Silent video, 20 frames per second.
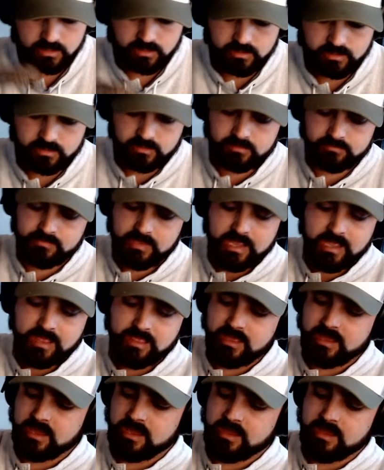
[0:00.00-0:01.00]

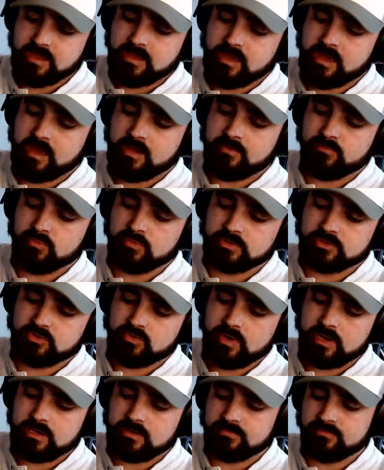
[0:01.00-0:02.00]
and they have worked
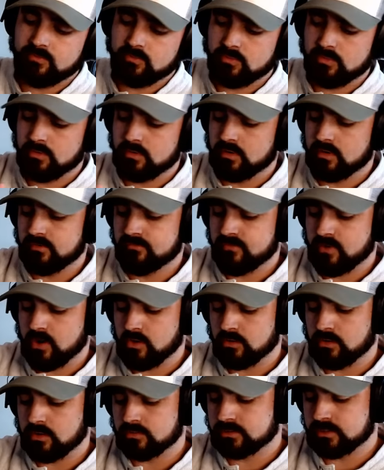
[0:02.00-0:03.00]
great for a
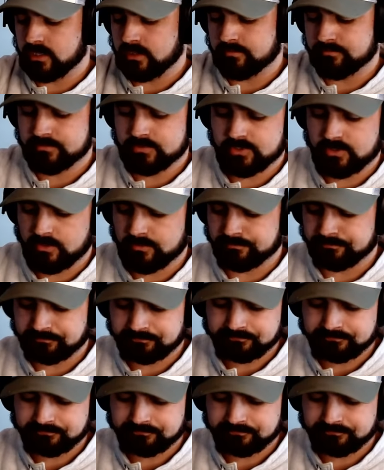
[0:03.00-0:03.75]
very long time. So